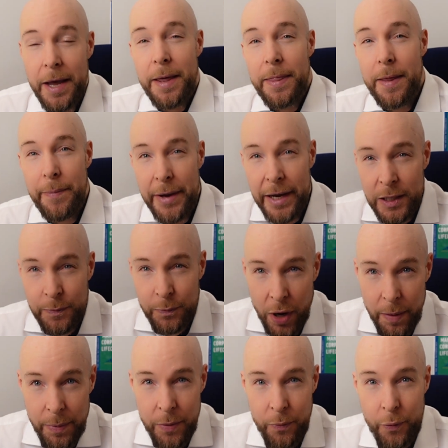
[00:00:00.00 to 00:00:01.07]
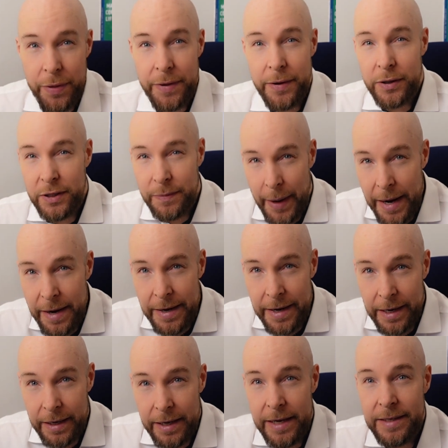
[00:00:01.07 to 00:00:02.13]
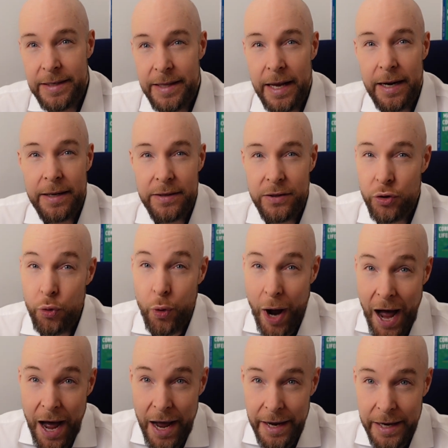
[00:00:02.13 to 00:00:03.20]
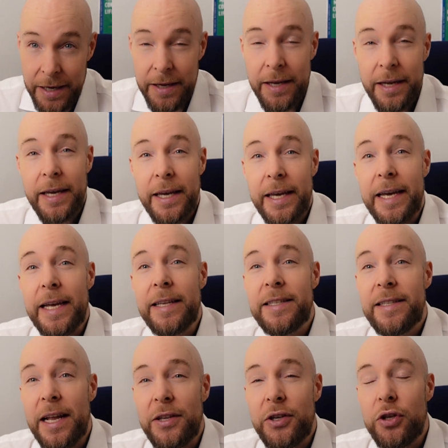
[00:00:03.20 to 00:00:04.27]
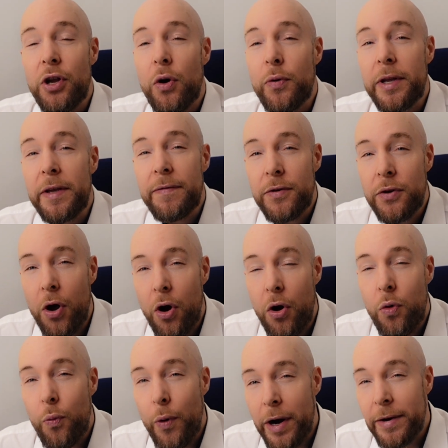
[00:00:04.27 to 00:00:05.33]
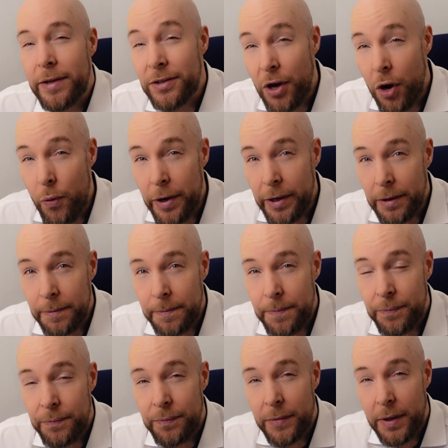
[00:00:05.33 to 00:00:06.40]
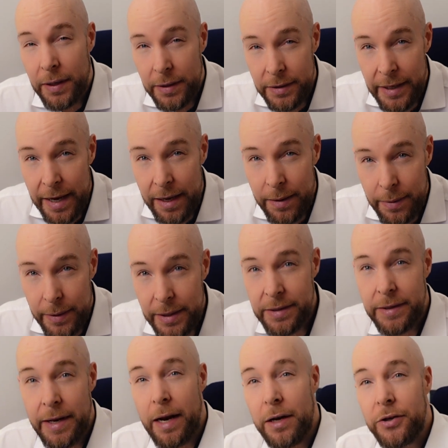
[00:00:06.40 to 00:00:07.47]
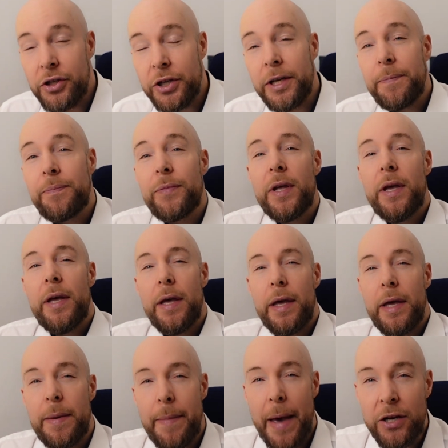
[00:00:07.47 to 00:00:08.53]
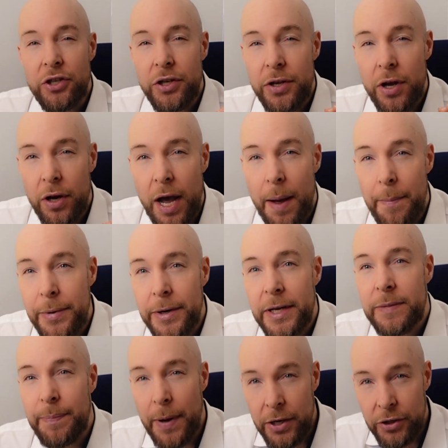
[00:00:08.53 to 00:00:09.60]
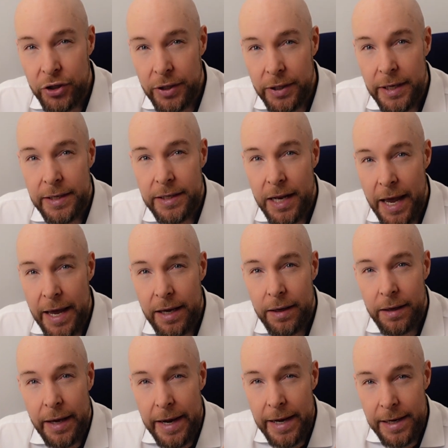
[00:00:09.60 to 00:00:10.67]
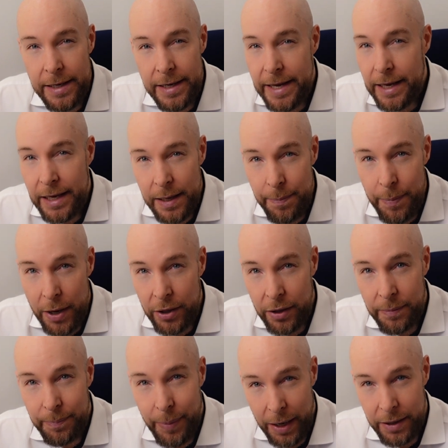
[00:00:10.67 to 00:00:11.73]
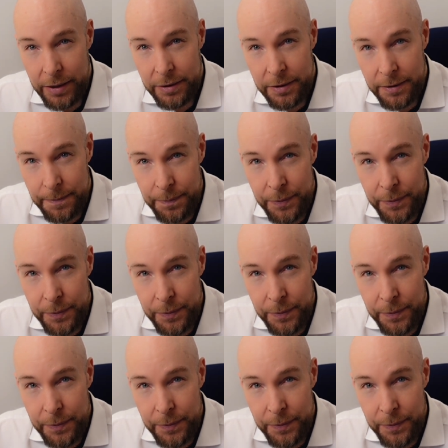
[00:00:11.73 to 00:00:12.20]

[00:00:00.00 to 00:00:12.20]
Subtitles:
The biggest problem with your spending isn't that it's too high, it's that you don't even know where it's going. Take this analogy. Imagine your company's budget is like a leaky bucket.